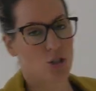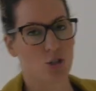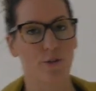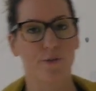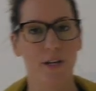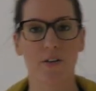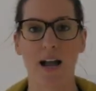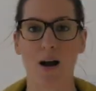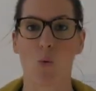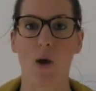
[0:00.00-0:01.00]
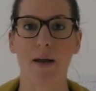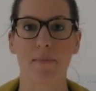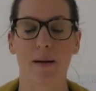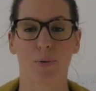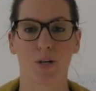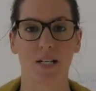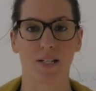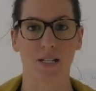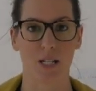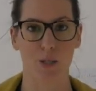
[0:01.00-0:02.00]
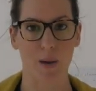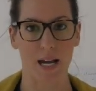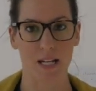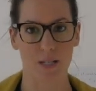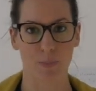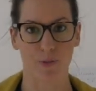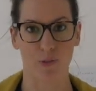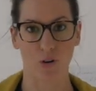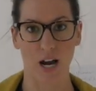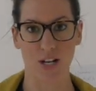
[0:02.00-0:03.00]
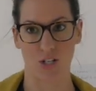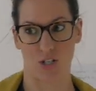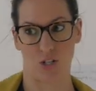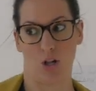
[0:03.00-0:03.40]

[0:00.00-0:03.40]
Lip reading: to figure out where my body is in space before I just